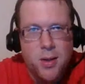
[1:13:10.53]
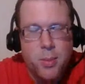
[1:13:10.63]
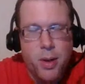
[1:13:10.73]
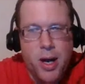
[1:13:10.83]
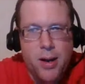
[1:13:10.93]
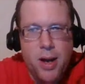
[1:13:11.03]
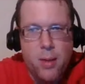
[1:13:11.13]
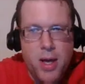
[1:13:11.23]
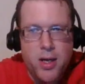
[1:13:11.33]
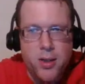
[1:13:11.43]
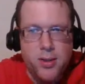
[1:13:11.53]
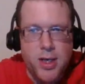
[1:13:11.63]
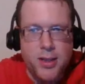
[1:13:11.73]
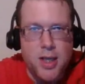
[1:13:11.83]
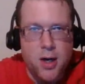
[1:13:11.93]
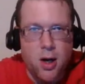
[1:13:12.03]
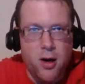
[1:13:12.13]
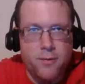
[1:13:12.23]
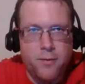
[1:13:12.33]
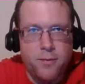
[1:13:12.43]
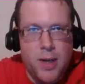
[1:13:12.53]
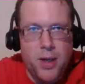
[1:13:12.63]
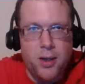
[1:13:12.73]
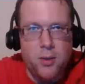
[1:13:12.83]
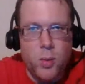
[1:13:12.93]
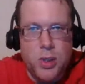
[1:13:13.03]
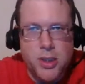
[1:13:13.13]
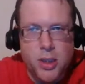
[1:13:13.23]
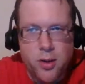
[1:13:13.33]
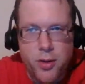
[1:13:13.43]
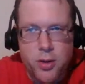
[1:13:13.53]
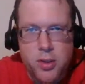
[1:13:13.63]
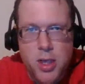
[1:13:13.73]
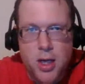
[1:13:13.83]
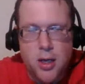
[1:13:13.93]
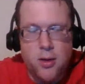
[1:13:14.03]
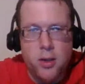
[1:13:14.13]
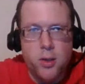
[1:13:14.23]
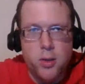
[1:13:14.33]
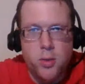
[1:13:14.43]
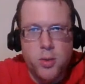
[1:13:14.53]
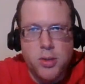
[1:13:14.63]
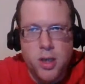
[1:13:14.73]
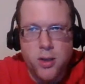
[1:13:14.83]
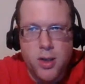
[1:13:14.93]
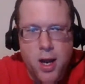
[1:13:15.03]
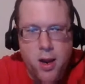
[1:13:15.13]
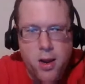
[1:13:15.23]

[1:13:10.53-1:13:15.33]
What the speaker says: but I bet he takes that off by Wednesday or Thursday. And then who was the other guy?